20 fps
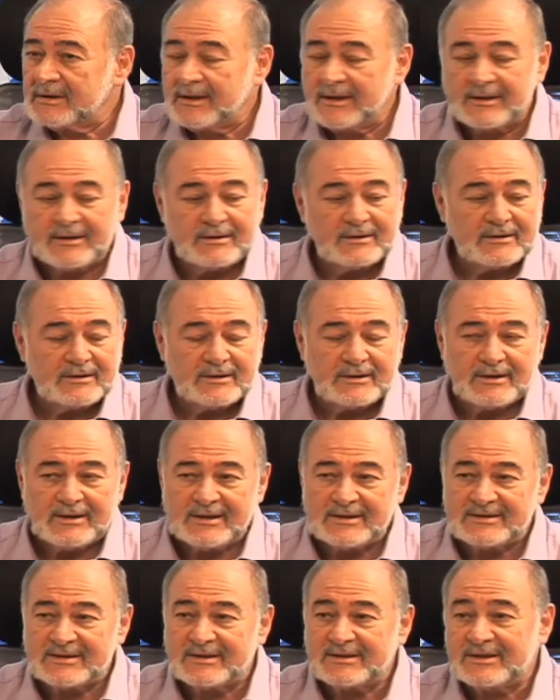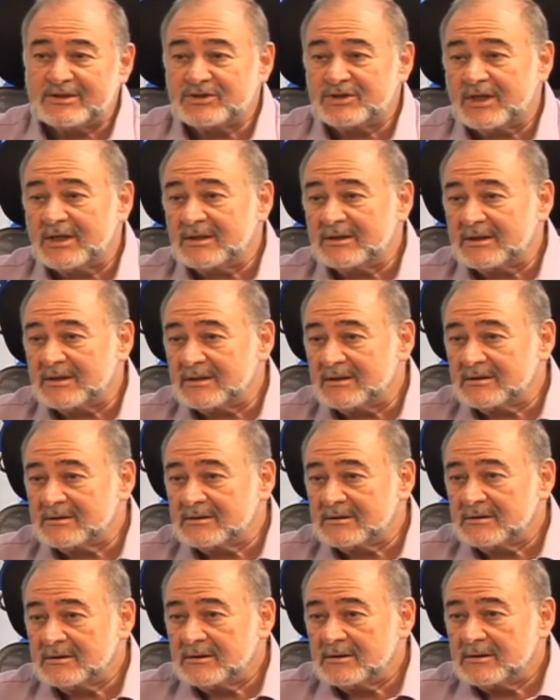and is in the shelter
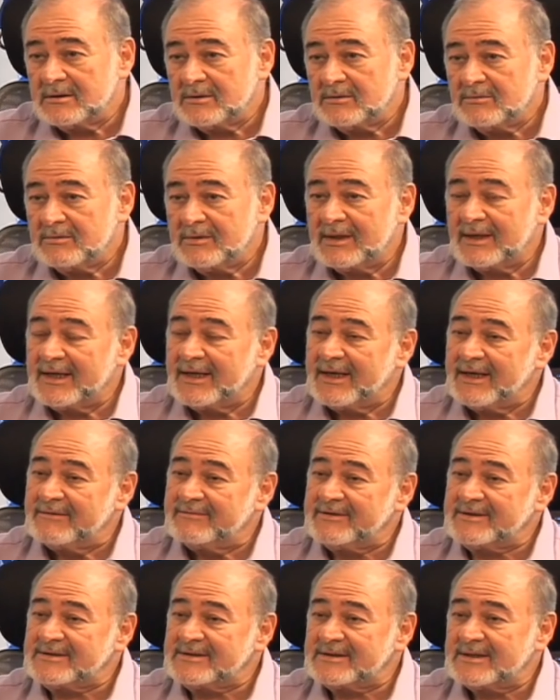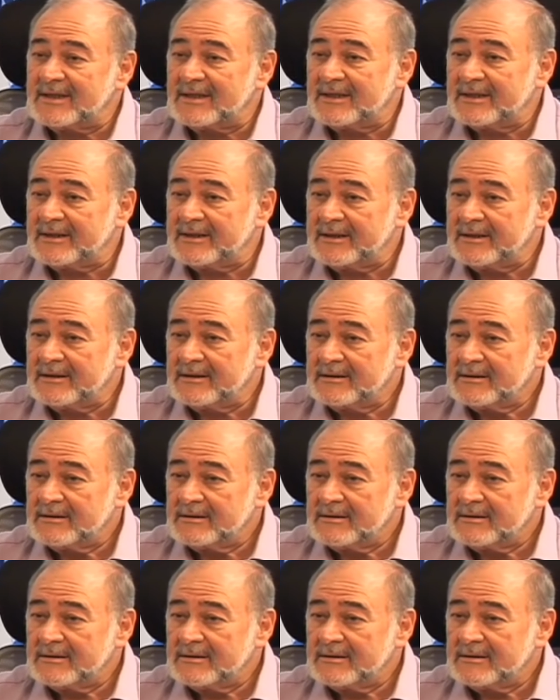will have his salary,